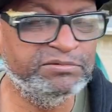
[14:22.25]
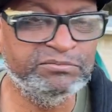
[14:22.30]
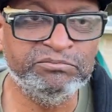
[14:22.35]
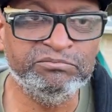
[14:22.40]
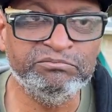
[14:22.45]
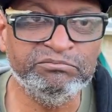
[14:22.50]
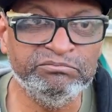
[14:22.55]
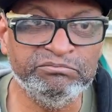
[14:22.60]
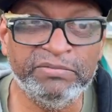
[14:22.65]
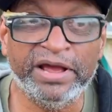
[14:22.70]

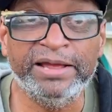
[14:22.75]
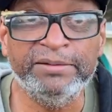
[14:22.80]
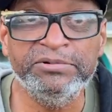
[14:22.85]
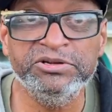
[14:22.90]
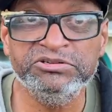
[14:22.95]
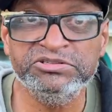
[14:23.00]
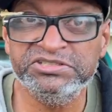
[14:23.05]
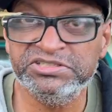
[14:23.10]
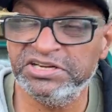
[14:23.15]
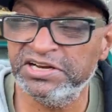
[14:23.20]
and
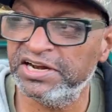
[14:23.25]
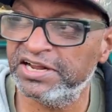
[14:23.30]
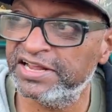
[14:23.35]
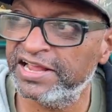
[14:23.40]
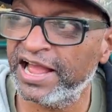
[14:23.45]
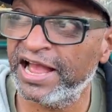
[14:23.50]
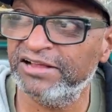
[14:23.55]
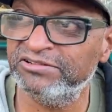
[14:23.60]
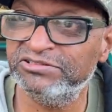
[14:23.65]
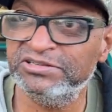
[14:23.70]
maybe it's the city
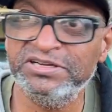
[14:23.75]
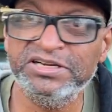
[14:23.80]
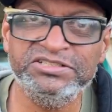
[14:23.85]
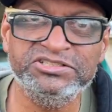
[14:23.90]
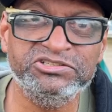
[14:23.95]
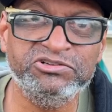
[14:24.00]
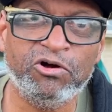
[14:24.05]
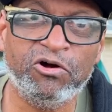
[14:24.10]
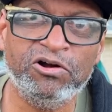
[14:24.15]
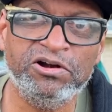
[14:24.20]
council
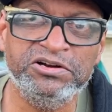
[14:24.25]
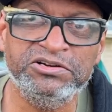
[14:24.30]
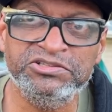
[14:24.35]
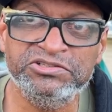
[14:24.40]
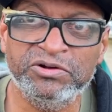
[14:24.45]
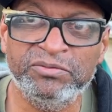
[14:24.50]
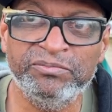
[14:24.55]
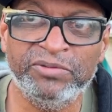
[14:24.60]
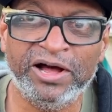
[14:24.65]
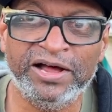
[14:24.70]
that started, or
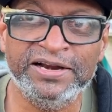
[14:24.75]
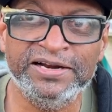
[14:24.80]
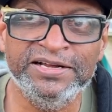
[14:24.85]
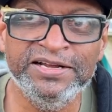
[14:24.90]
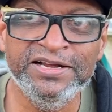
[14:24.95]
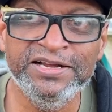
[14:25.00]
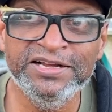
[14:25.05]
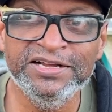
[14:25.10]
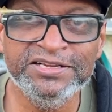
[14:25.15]
somebody